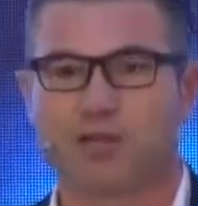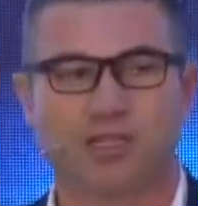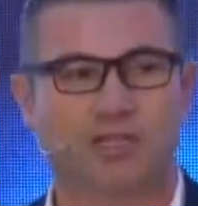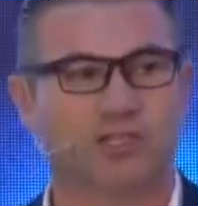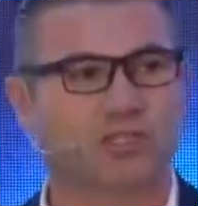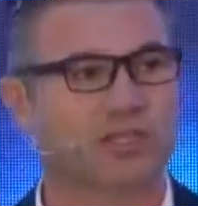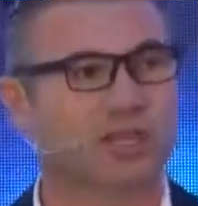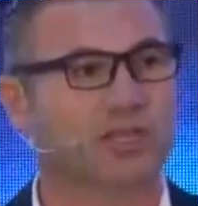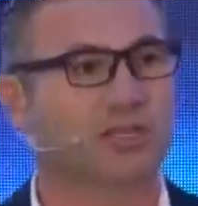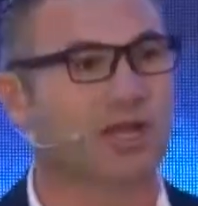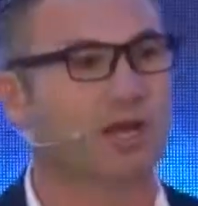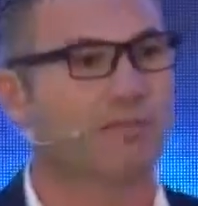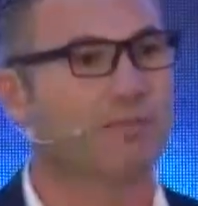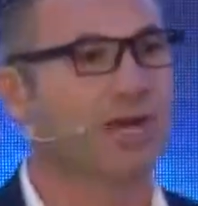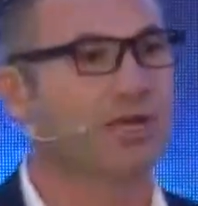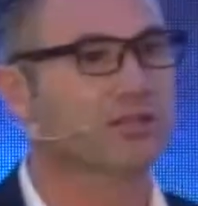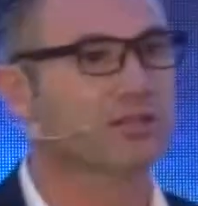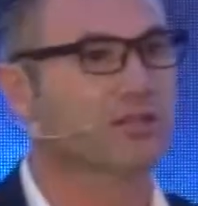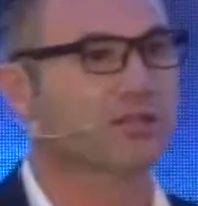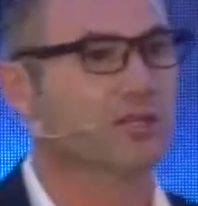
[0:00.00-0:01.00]
it's not
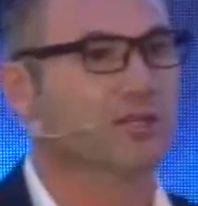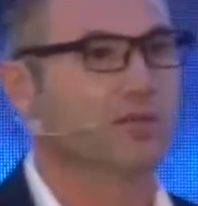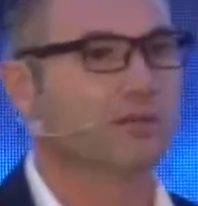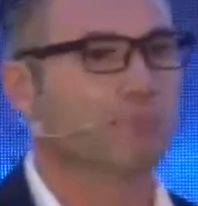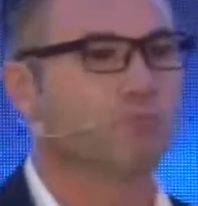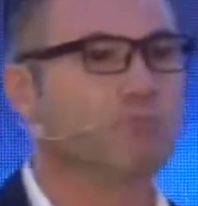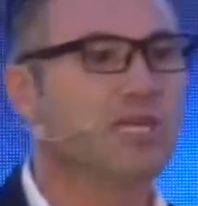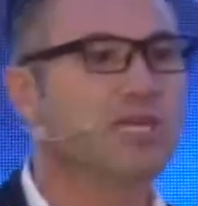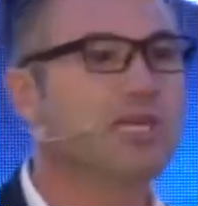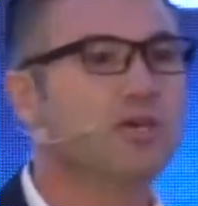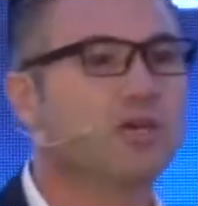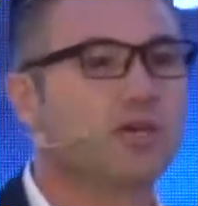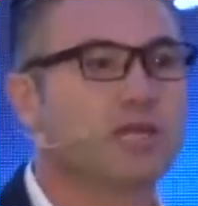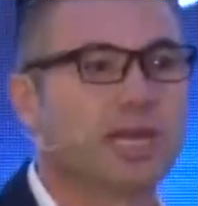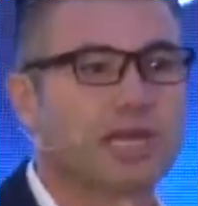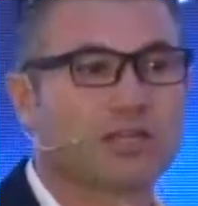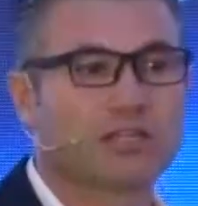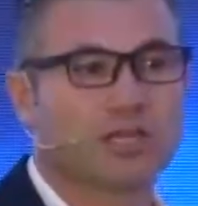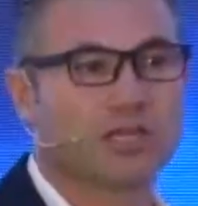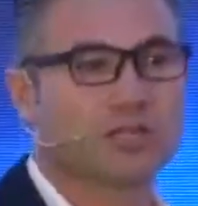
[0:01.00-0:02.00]
about me
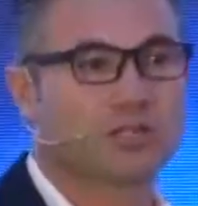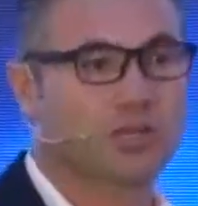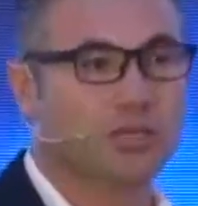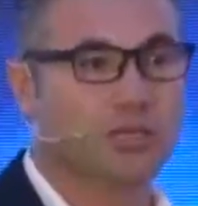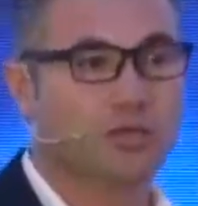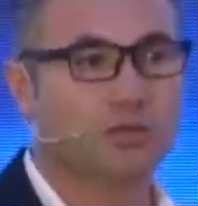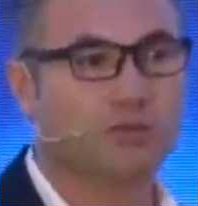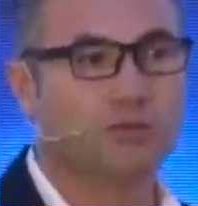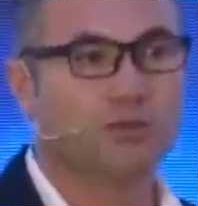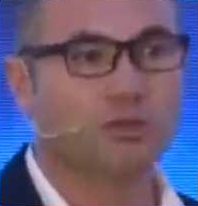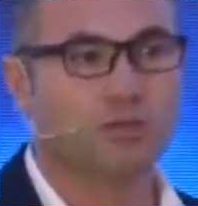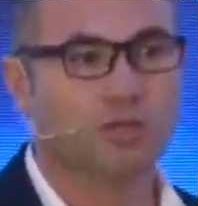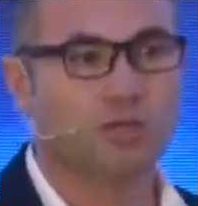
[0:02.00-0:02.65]
connecting to you.